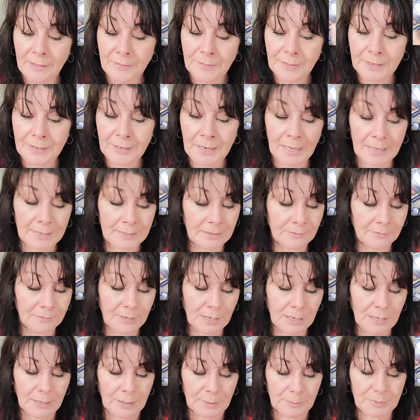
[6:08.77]
The Nine of
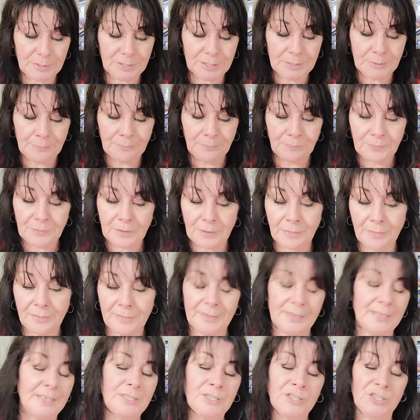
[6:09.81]
Cups.
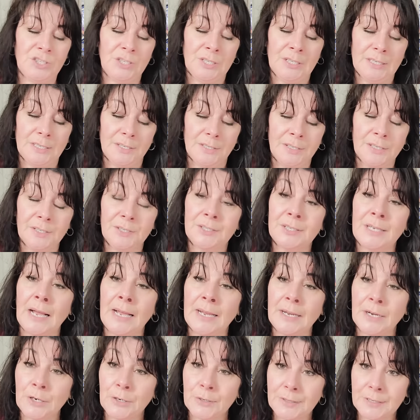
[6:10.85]
This
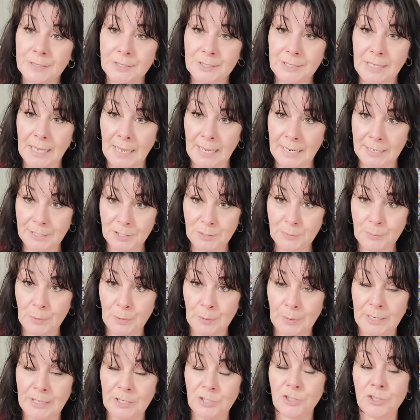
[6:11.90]
desire, this
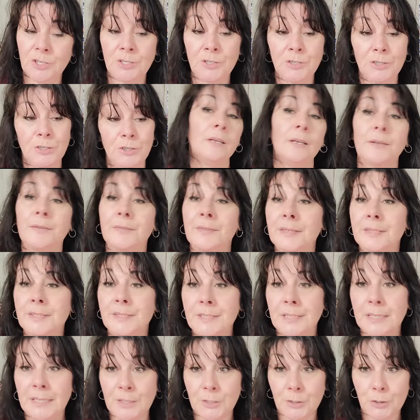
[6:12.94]
aspiration to
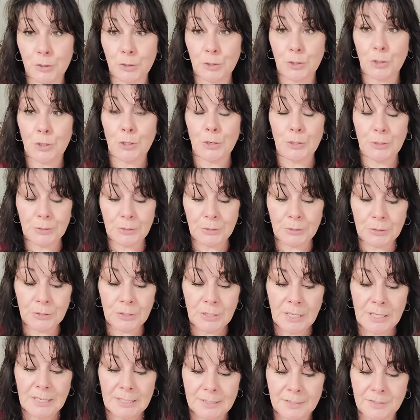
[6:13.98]
this internal
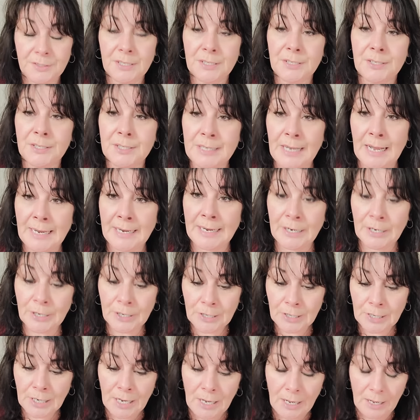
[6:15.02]

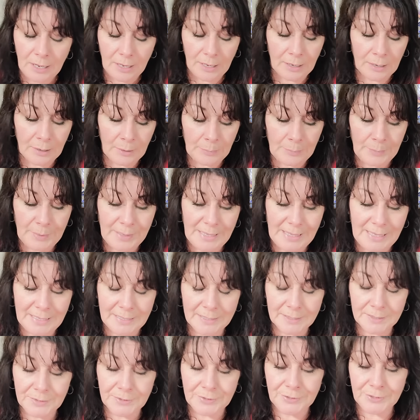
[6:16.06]
desire um,
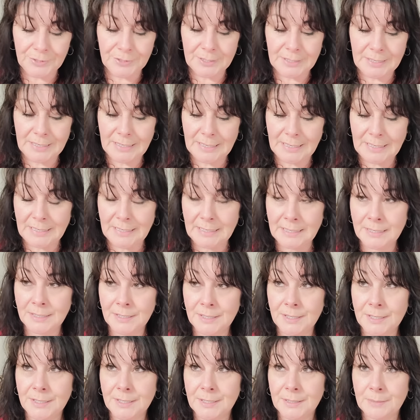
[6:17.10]
is,
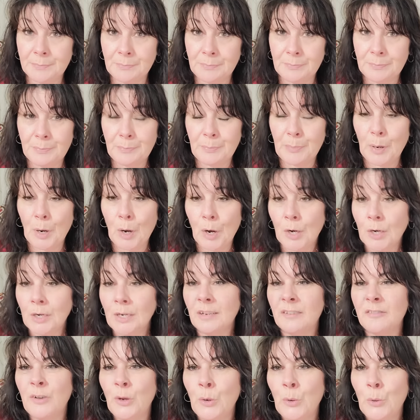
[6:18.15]
is
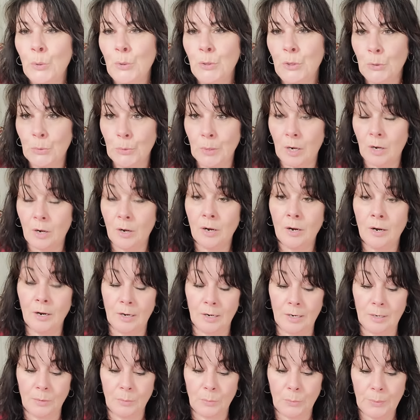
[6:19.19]
part of who you
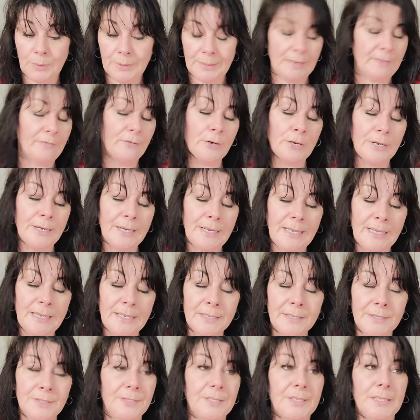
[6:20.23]
are. Whatever it
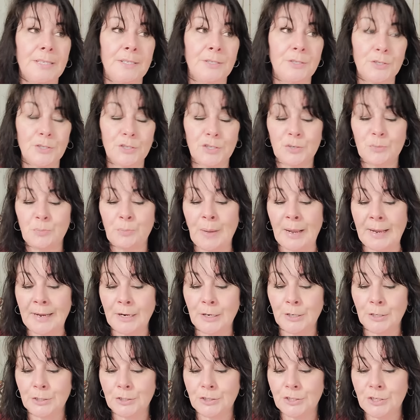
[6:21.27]
is
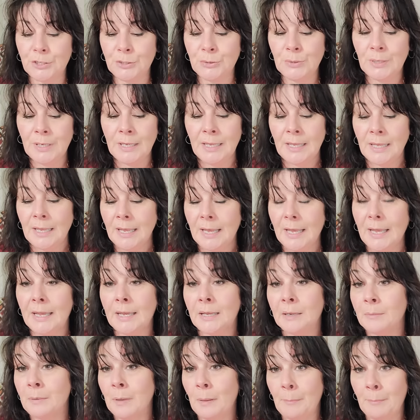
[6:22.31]
inspires you
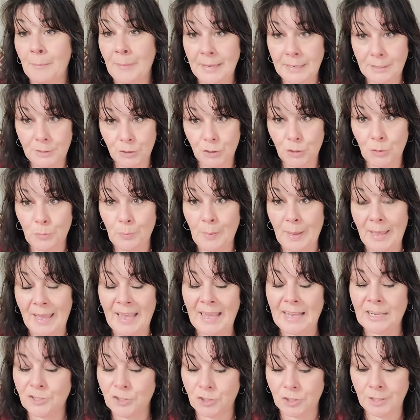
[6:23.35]
and makes you
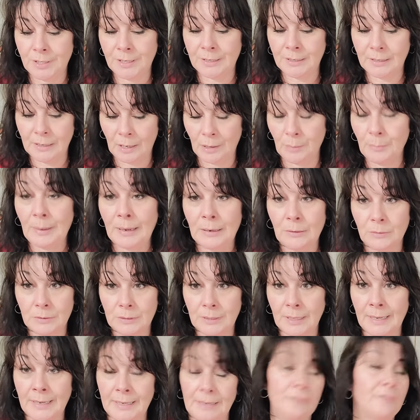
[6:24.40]
passionate about
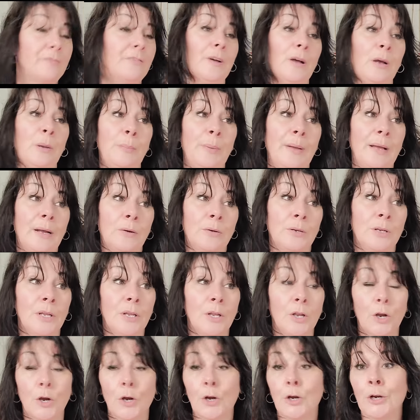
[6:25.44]
life, about
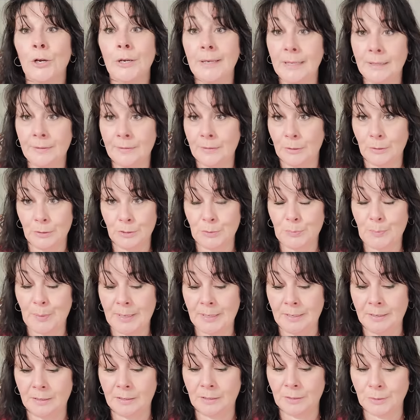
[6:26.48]
earning those
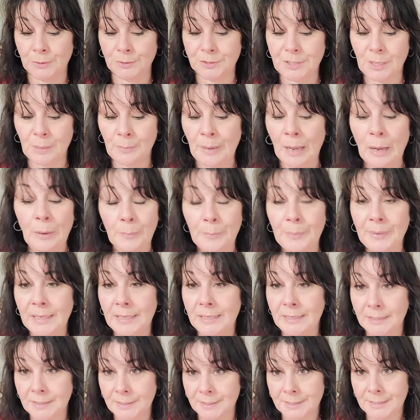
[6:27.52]
pentacles, about
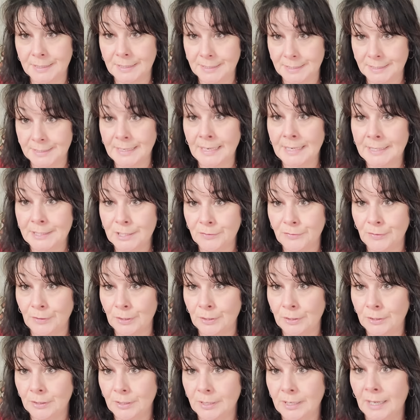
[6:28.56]
being
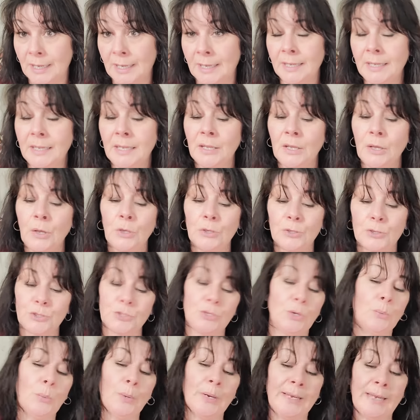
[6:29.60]
successful, okay?
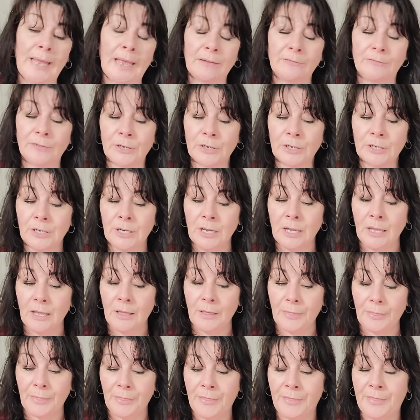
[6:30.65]
So whatever
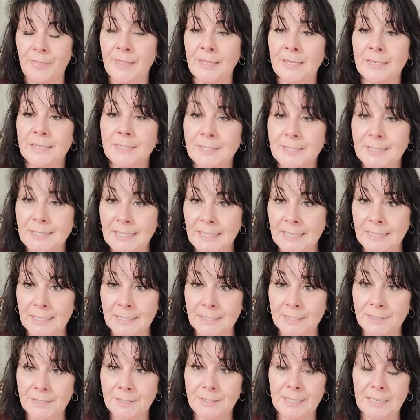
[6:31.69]
this
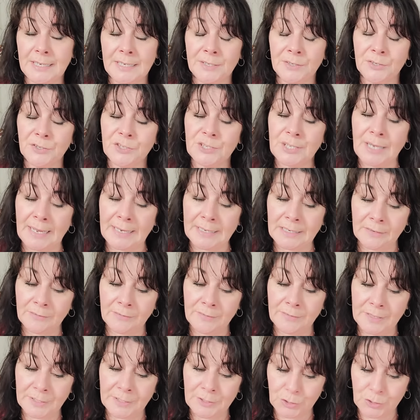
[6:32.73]
is inside
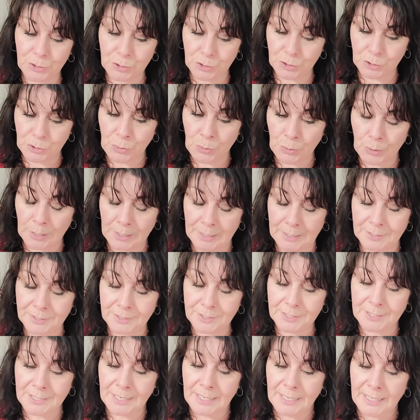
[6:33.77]
of this
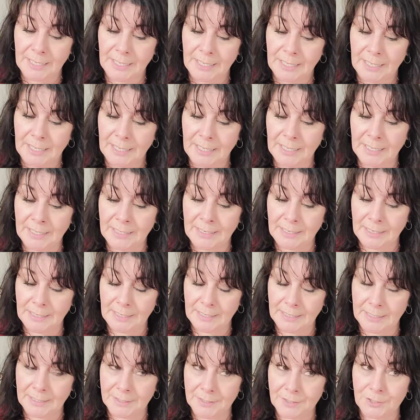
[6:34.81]
Taurus, it
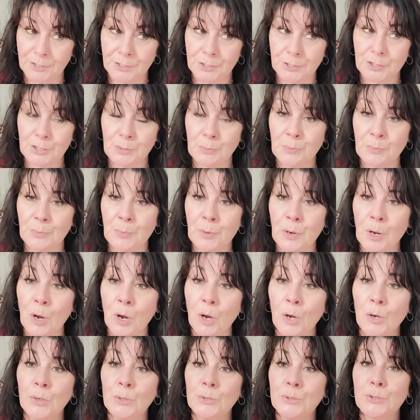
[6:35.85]
is
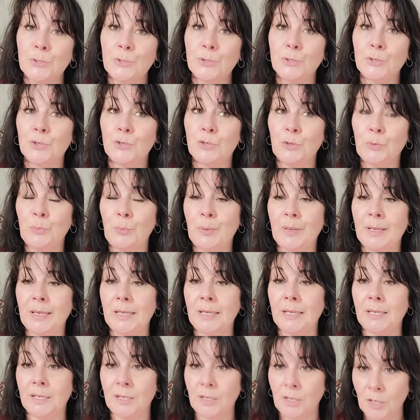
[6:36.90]
supposed to
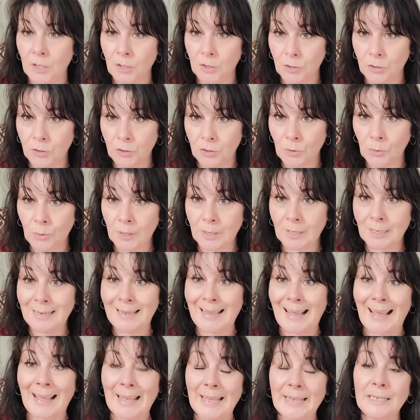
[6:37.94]
be your
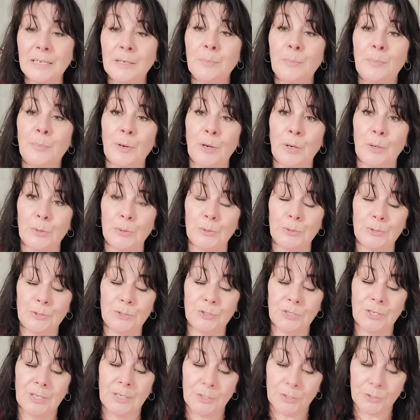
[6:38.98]

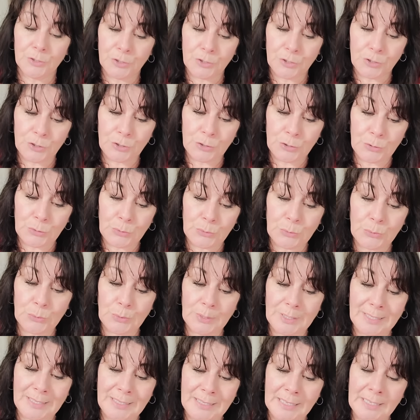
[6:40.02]
guidepost to
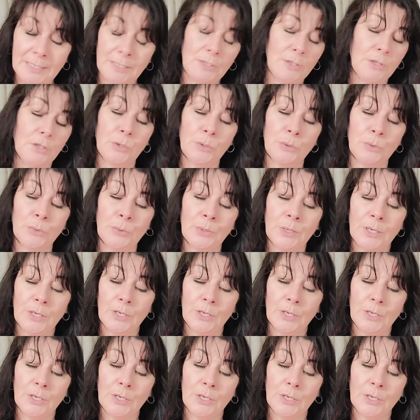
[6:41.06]
get you